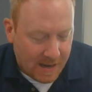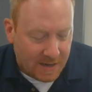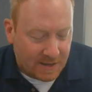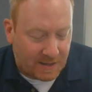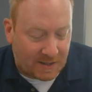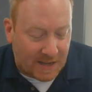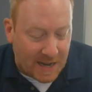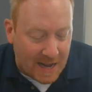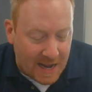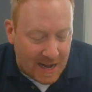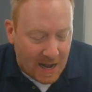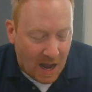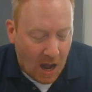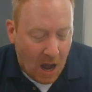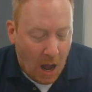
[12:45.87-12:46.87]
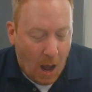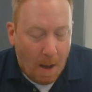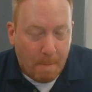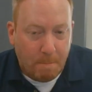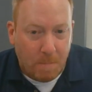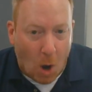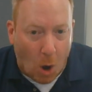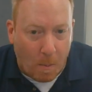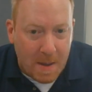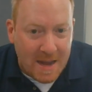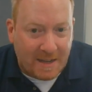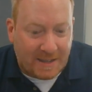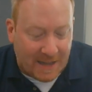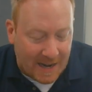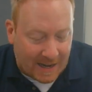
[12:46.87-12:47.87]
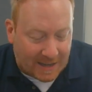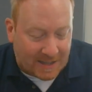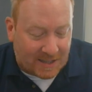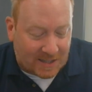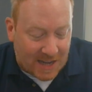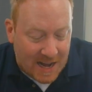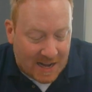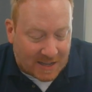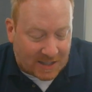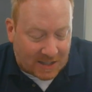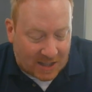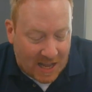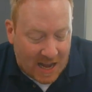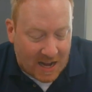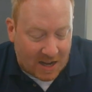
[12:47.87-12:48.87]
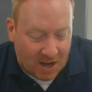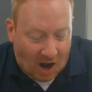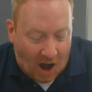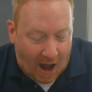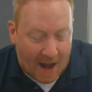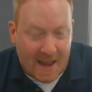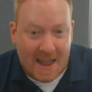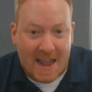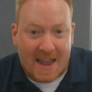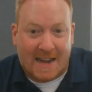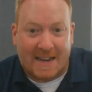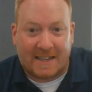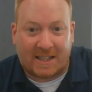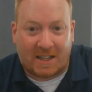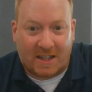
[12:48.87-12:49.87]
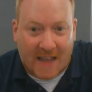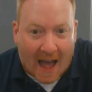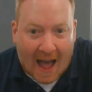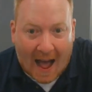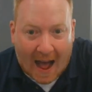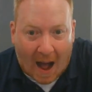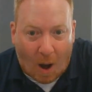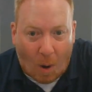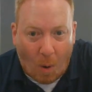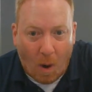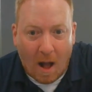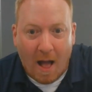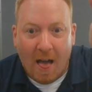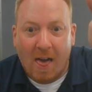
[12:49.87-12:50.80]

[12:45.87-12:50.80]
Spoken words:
"See, Moby-Dick seeks thee not. It is thou